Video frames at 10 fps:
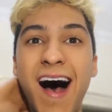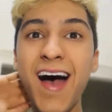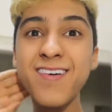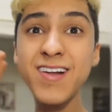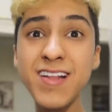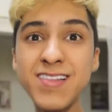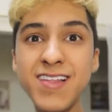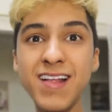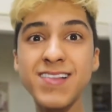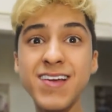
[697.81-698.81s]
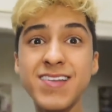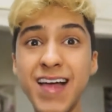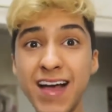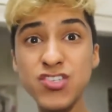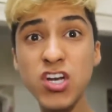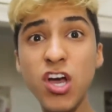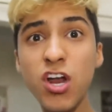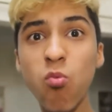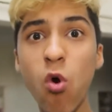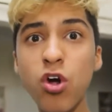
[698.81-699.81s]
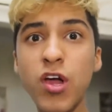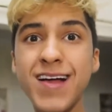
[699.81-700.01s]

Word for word: I really didn't think it's actually gonna work,